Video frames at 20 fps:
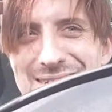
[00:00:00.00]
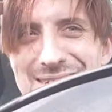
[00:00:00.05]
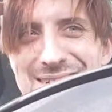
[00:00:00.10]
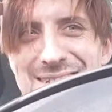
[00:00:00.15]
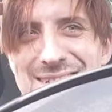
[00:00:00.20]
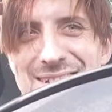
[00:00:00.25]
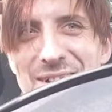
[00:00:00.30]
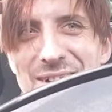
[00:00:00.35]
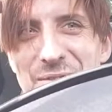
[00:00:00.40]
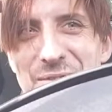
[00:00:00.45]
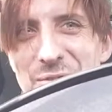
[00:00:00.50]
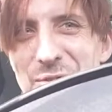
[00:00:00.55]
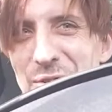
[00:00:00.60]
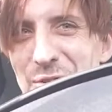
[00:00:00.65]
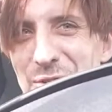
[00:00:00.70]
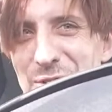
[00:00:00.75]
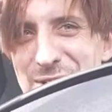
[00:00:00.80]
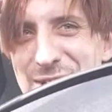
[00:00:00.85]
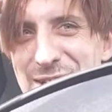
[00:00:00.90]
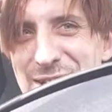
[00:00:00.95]
I've not looked
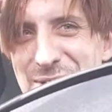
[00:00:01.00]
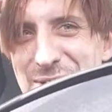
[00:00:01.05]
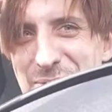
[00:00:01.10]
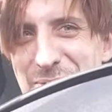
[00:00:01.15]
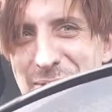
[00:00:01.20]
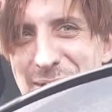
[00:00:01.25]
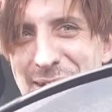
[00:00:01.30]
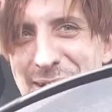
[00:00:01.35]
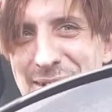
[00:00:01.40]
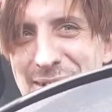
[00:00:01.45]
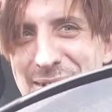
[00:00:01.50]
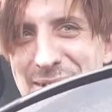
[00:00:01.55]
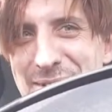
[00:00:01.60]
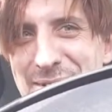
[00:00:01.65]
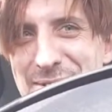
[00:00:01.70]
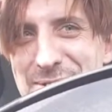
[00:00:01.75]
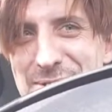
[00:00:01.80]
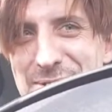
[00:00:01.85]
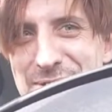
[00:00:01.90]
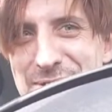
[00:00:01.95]
into it.
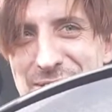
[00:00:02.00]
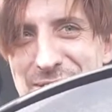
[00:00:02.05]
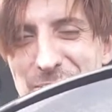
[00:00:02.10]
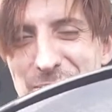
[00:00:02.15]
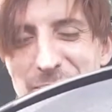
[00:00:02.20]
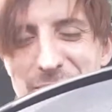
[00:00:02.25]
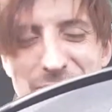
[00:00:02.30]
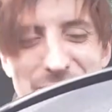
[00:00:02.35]
I've got to be really